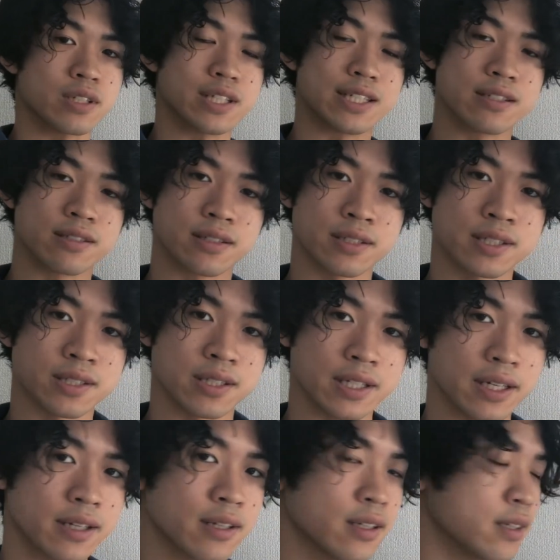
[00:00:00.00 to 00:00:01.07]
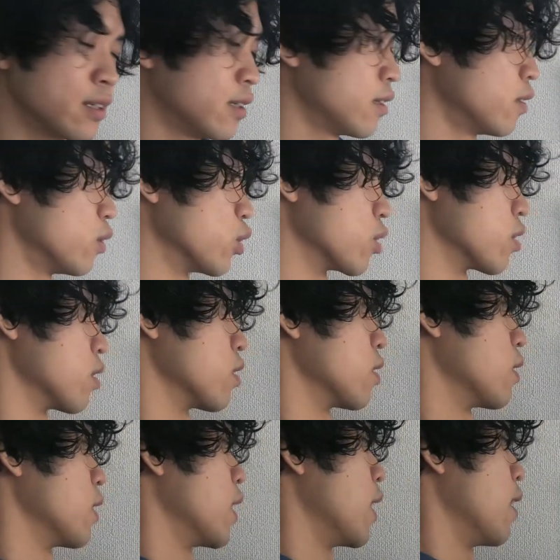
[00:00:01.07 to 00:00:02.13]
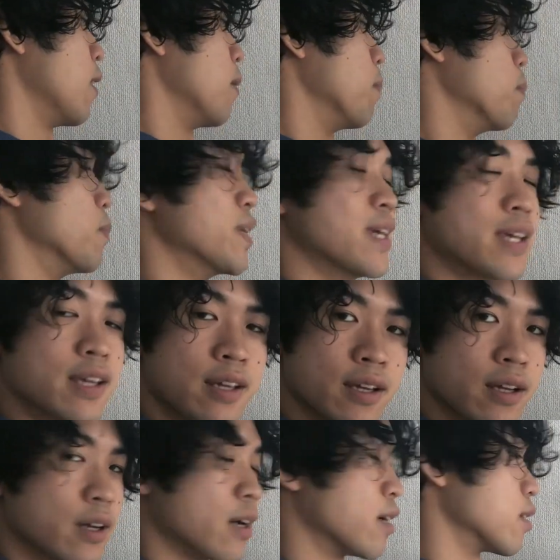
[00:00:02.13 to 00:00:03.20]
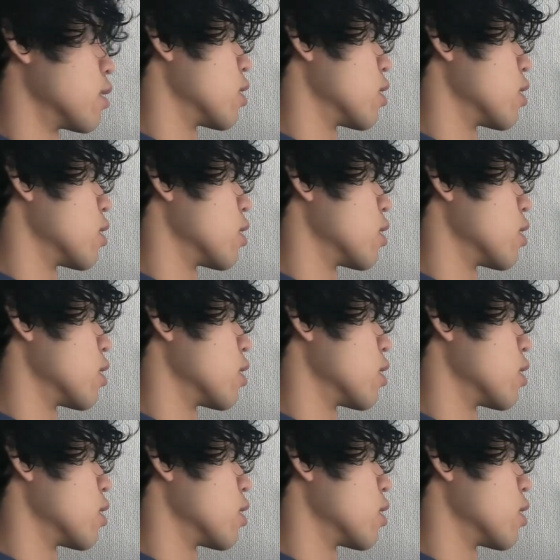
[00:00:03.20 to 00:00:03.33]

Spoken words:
existing, just being at